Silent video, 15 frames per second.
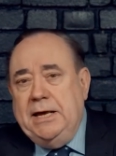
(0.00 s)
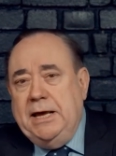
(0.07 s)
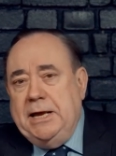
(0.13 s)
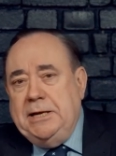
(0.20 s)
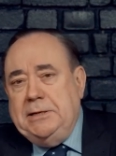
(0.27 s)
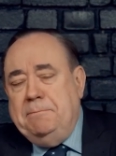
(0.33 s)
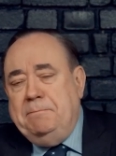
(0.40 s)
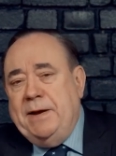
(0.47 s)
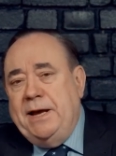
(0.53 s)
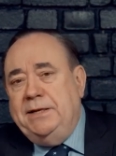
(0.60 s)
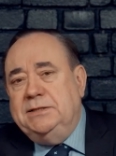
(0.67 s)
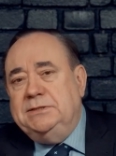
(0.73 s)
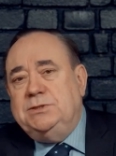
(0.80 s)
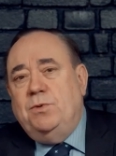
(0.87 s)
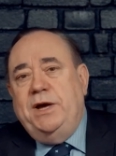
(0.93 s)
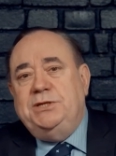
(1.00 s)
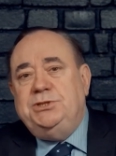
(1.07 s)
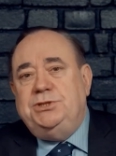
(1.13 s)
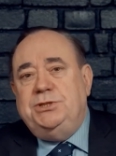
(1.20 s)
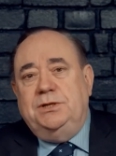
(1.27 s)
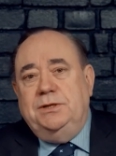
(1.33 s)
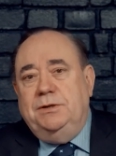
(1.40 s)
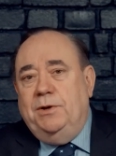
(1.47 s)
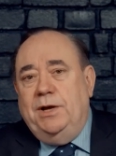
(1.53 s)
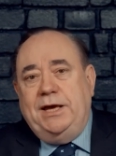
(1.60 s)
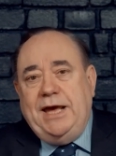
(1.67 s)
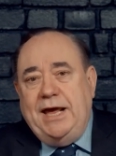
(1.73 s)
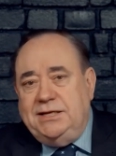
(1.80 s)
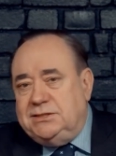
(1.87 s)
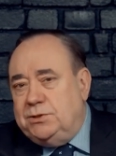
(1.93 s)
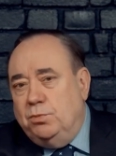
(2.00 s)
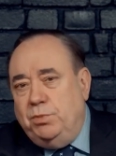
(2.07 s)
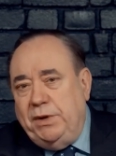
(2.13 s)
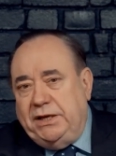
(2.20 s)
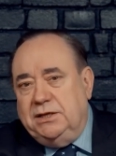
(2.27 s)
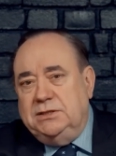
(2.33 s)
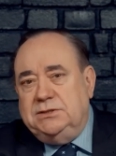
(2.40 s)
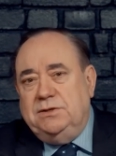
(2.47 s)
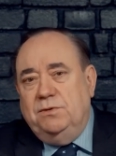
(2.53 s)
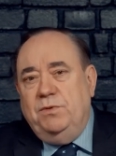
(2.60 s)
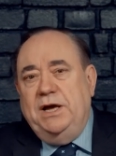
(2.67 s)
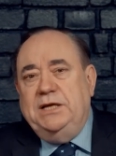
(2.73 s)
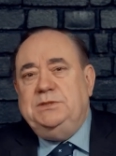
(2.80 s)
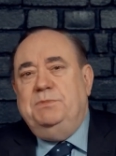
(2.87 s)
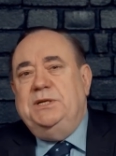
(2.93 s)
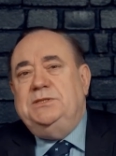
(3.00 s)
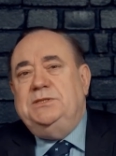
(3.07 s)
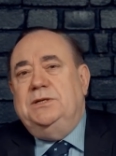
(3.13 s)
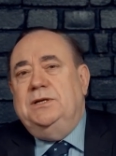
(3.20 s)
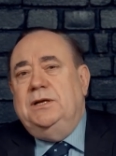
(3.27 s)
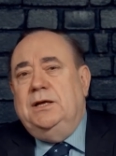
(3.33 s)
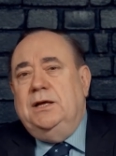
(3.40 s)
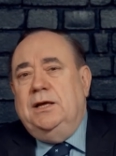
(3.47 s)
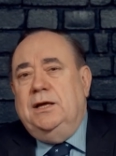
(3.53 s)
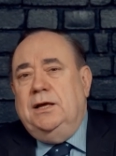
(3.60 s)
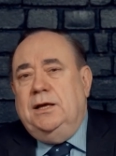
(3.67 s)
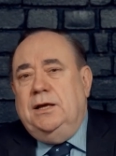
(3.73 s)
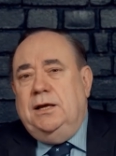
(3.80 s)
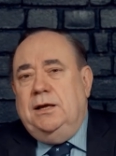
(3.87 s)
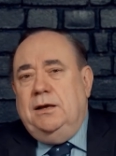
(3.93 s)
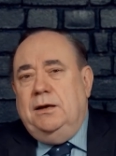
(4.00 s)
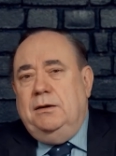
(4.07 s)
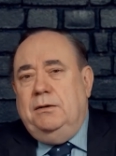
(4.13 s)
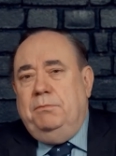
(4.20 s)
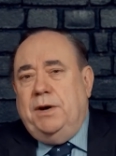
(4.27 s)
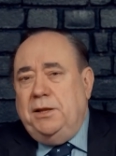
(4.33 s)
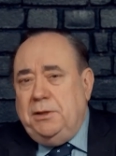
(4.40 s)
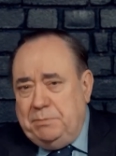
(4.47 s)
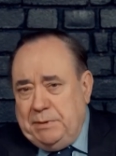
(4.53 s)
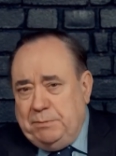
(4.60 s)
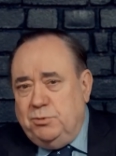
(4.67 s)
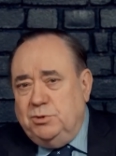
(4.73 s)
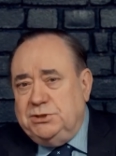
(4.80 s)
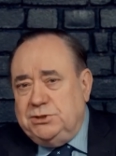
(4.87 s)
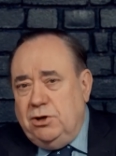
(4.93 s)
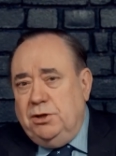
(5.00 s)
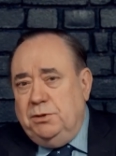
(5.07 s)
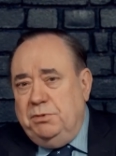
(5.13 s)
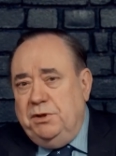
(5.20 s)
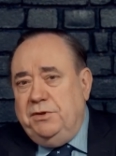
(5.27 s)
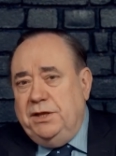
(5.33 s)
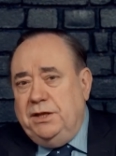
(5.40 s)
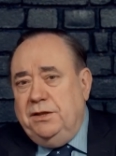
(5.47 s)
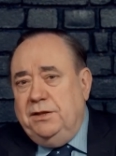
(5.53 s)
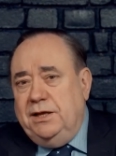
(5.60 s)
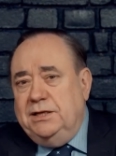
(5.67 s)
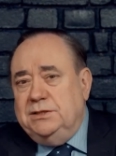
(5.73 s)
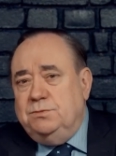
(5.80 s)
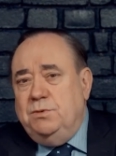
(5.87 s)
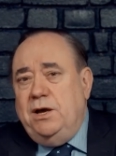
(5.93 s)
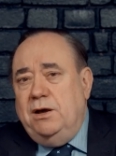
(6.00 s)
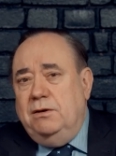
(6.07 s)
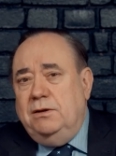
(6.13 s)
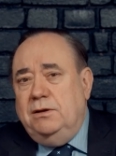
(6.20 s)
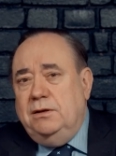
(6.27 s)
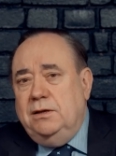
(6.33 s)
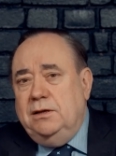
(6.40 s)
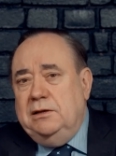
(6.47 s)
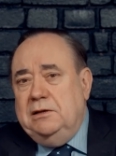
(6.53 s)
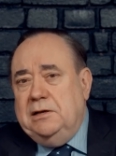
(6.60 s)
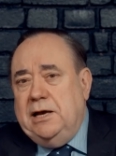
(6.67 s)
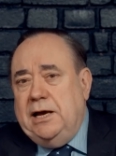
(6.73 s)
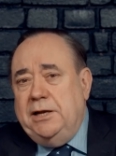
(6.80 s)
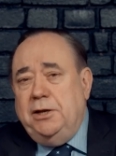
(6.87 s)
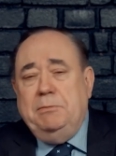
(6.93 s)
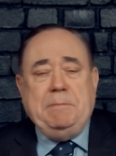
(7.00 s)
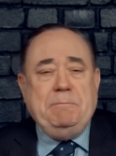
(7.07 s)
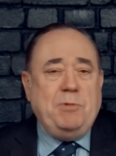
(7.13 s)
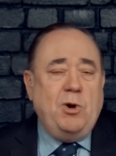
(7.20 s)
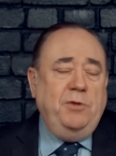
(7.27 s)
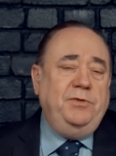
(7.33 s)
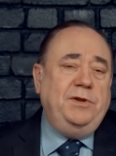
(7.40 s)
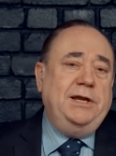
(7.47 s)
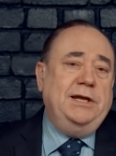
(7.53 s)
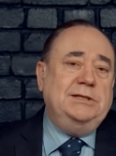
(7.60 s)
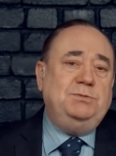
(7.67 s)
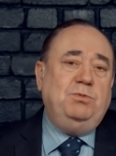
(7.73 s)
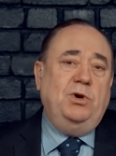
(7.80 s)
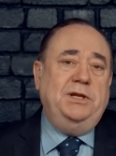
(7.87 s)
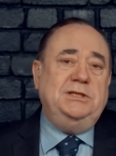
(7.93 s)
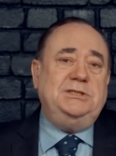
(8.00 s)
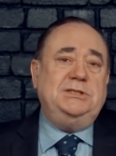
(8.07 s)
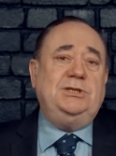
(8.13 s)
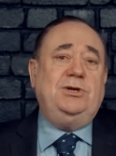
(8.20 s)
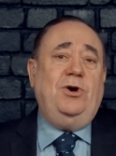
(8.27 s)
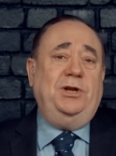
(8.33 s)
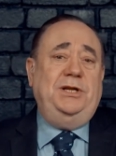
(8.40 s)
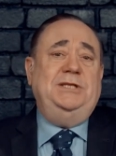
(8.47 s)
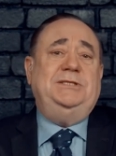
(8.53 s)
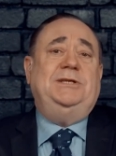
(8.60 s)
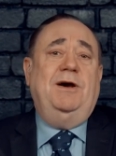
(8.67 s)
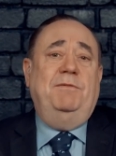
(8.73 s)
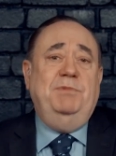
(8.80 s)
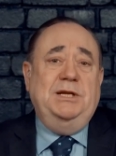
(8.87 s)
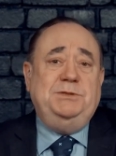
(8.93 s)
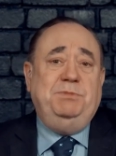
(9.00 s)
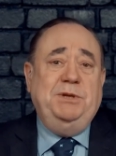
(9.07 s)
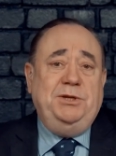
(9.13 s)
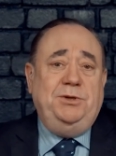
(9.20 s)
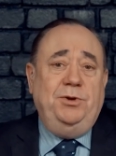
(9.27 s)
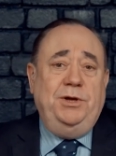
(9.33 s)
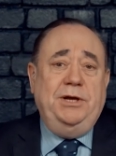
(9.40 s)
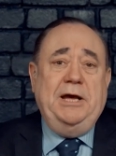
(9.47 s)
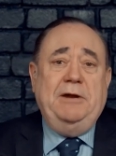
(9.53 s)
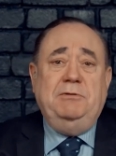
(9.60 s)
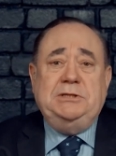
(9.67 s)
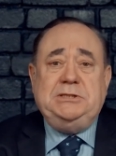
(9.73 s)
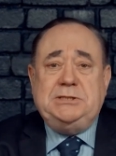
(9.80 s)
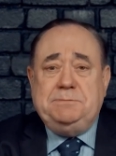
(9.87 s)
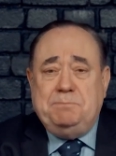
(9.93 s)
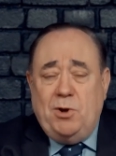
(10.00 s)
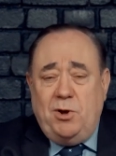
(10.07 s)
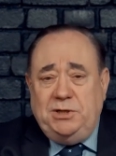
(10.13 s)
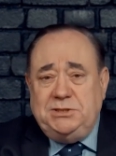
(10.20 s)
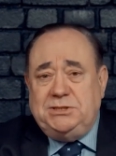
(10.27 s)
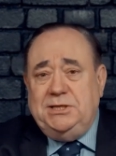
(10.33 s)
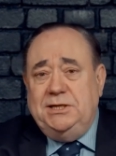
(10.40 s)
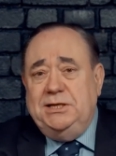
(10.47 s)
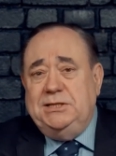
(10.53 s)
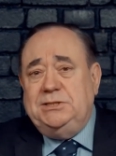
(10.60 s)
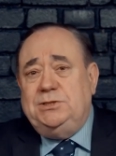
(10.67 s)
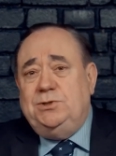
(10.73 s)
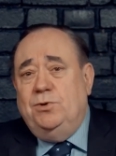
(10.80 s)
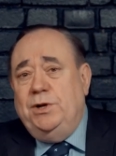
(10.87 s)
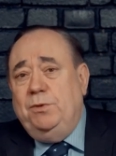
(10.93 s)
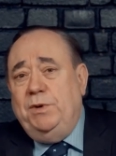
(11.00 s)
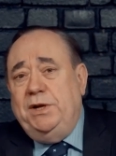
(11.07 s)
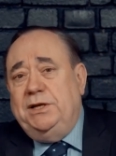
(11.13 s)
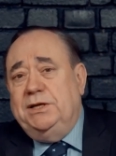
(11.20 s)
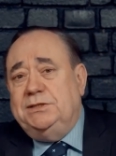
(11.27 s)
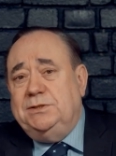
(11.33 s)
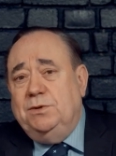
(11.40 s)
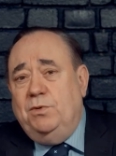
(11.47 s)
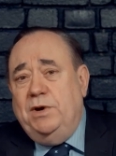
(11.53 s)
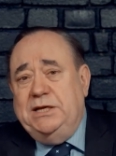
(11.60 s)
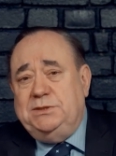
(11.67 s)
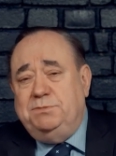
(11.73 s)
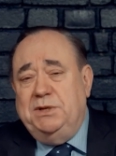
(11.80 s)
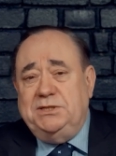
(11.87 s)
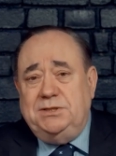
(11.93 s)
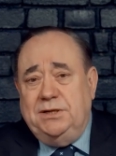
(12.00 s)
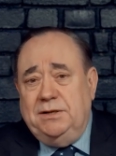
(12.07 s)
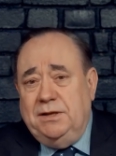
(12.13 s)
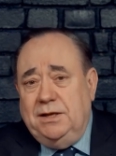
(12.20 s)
independence question against the weakness of Westminster. But other people in Scotland will be thinking that as well. And they'll be pondering as what the Scottish government has been doing in response to this Tory weakness at Westminster.